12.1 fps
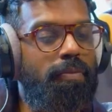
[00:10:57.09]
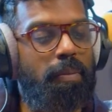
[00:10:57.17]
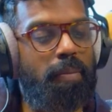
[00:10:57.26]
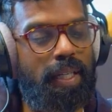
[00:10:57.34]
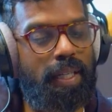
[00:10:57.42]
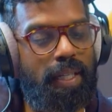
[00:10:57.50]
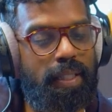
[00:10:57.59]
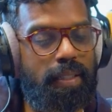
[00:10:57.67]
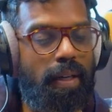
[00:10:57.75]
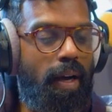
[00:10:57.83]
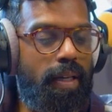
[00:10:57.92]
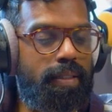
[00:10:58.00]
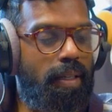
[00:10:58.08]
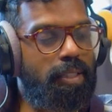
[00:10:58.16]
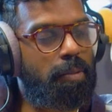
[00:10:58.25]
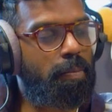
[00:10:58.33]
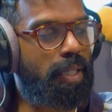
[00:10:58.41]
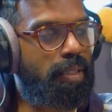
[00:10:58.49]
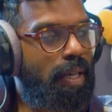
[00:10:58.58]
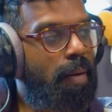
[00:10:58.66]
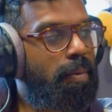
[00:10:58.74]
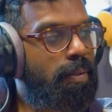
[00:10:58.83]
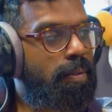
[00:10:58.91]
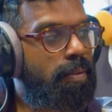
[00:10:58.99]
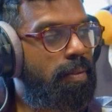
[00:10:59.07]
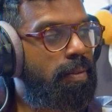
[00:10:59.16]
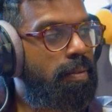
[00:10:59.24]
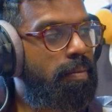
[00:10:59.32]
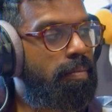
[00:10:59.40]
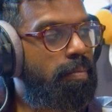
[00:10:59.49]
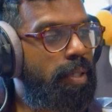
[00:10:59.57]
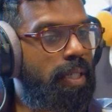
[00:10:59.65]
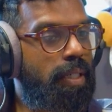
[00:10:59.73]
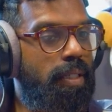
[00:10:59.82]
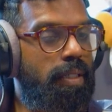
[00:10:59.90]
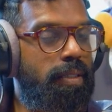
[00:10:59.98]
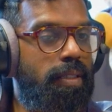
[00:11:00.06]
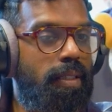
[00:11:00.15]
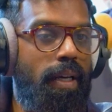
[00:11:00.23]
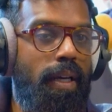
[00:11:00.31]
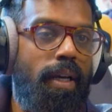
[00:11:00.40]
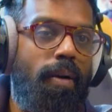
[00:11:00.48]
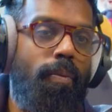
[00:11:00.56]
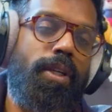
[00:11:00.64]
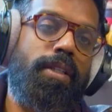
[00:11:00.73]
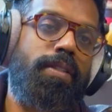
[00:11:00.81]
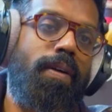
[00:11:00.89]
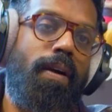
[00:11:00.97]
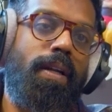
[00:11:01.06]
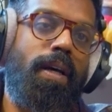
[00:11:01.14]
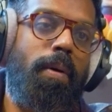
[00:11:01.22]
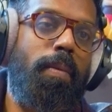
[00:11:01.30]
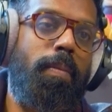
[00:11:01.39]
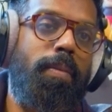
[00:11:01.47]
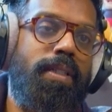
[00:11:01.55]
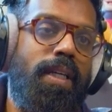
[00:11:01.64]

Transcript: for me is I don't speak Tamil. Right. Because when I was growing up, my mum and